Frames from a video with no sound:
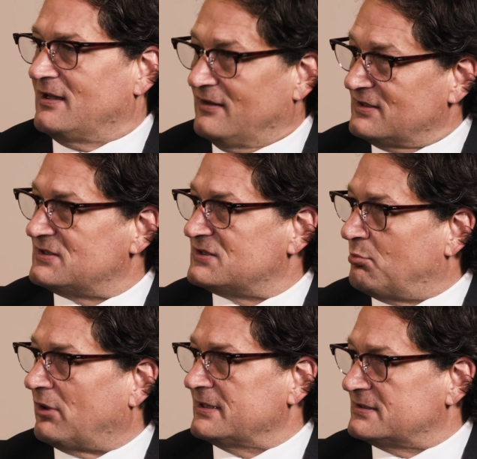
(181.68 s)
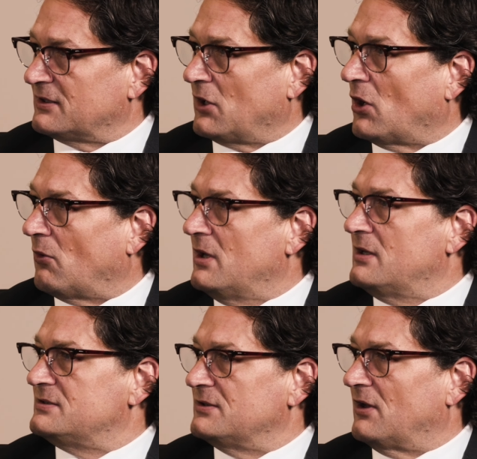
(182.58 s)
this is the place to go,
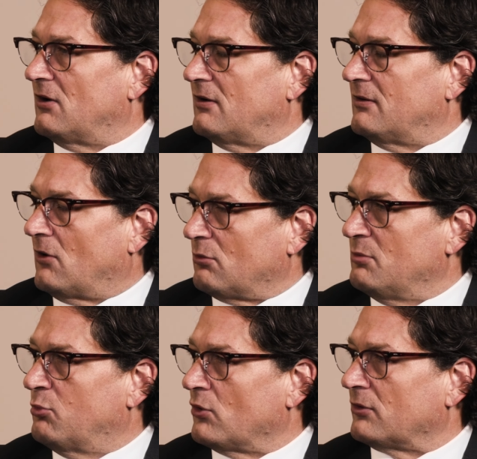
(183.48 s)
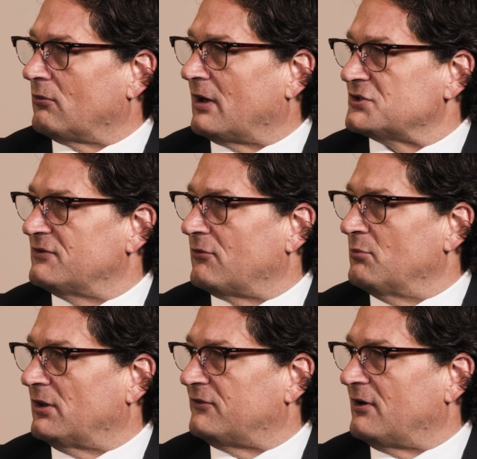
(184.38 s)
to the Army Board of Correction for
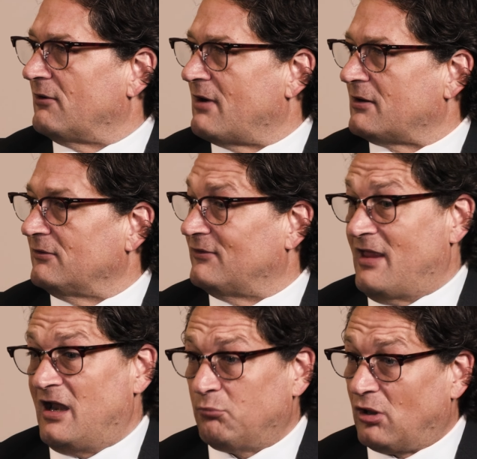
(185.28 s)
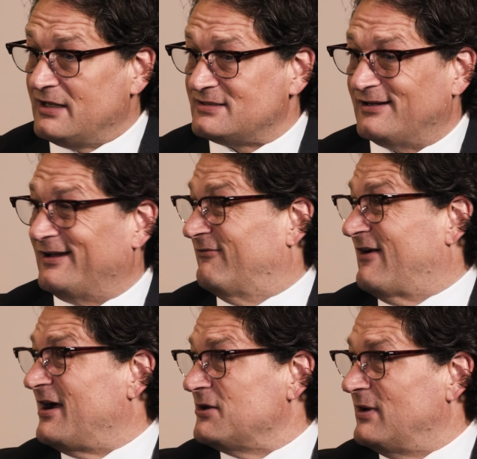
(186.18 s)
Military Records. And that applies to
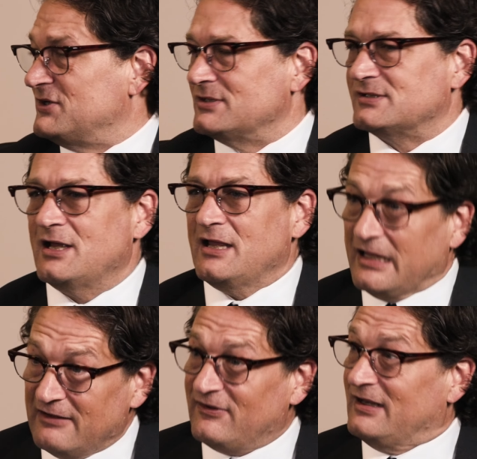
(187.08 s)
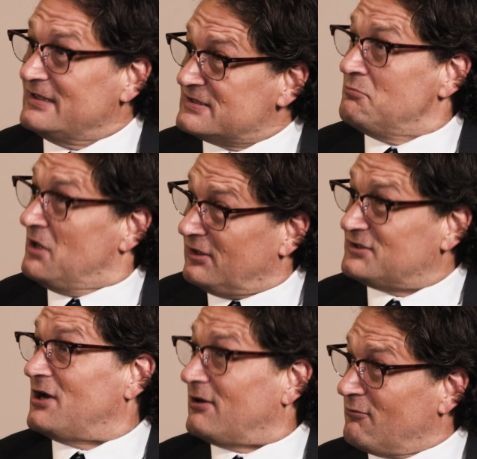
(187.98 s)
evaluations. If it is a
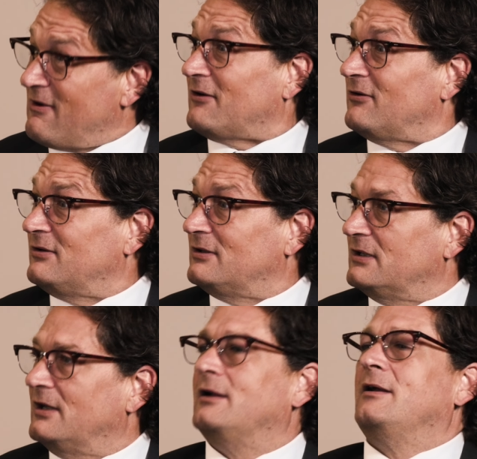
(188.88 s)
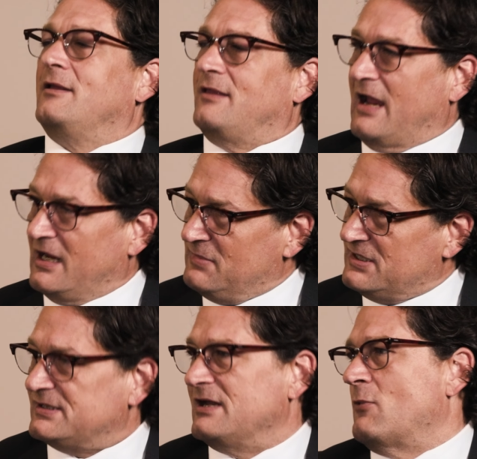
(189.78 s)
military record, the
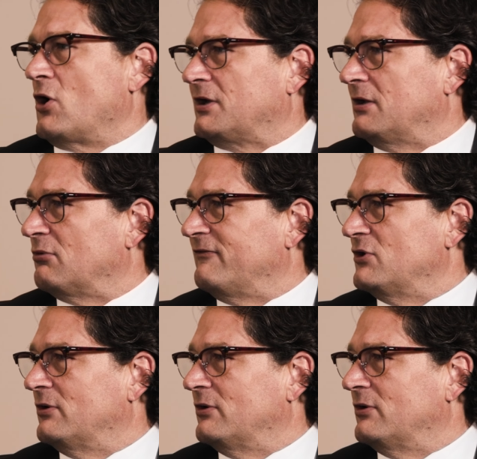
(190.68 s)
ABCMR can review